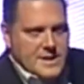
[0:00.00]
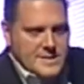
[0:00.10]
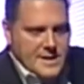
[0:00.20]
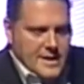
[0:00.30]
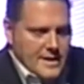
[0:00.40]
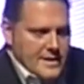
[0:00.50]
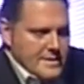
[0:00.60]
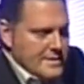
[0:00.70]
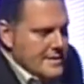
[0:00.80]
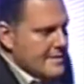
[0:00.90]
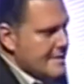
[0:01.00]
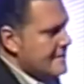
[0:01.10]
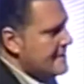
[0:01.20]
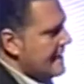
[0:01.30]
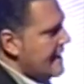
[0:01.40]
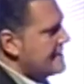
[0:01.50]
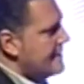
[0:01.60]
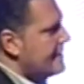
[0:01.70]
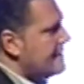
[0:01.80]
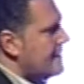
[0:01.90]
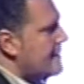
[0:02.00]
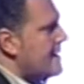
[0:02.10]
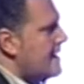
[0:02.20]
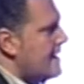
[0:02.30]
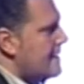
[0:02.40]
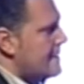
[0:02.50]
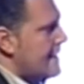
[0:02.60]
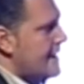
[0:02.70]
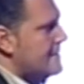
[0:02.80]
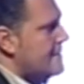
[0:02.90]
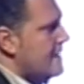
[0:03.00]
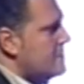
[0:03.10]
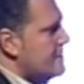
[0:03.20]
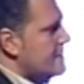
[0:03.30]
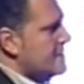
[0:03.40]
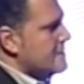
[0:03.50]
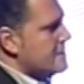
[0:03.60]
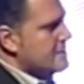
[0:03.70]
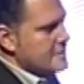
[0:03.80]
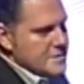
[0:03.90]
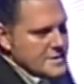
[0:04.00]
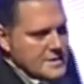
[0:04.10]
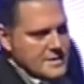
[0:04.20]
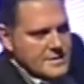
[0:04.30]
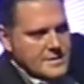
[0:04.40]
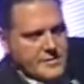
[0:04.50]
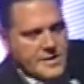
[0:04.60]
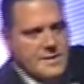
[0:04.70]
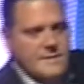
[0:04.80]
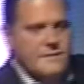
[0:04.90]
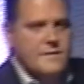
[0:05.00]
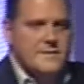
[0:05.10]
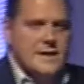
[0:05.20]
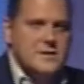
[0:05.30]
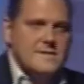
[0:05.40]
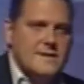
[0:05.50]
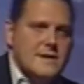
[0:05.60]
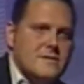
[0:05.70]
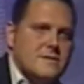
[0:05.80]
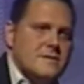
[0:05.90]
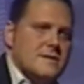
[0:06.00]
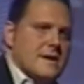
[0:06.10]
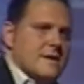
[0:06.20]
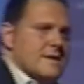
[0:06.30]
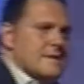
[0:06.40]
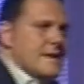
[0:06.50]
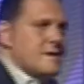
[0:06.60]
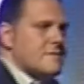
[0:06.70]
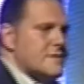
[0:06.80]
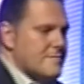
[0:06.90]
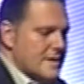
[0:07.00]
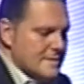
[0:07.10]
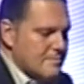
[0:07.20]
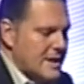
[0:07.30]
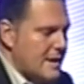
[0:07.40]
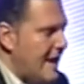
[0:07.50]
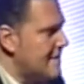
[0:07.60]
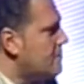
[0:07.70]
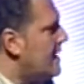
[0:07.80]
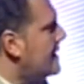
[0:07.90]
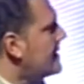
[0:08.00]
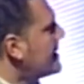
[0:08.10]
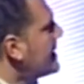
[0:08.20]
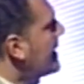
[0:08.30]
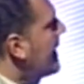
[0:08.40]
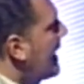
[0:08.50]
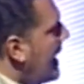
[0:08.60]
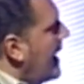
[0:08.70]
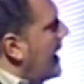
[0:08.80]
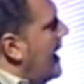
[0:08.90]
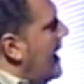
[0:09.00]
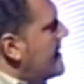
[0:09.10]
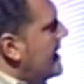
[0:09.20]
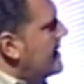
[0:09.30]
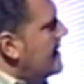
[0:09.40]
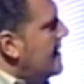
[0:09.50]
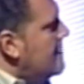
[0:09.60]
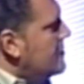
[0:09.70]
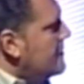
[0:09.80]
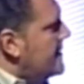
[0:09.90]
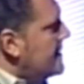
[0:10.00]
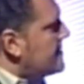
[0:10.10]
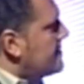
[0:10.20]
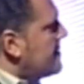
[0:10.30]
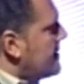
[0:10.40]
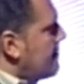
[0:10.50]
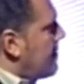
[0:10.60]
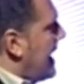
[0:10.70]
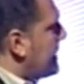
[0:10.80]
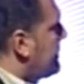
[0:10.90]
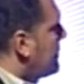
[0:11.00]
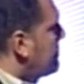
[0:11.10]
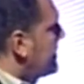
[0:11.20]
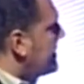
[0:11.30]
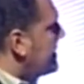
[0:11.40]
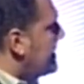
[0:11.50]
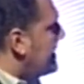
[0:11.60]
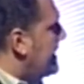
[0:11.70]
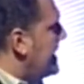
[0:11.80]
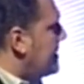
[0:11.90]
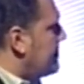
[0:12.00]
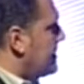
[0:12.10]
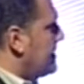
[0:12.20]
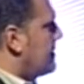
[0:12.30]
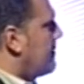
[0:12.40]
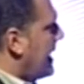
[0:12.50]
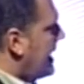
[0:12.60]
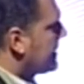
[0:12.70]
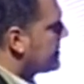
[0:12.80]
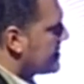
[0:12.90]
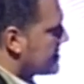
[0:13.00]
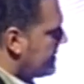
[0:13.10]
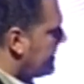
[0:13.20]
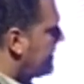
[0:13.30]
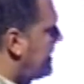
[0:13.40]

I did that in the 80s, and then in the 90s I moved into digital, created a first agency called which then became Isobar, and then moved into the platform business and the data business. So my heritage is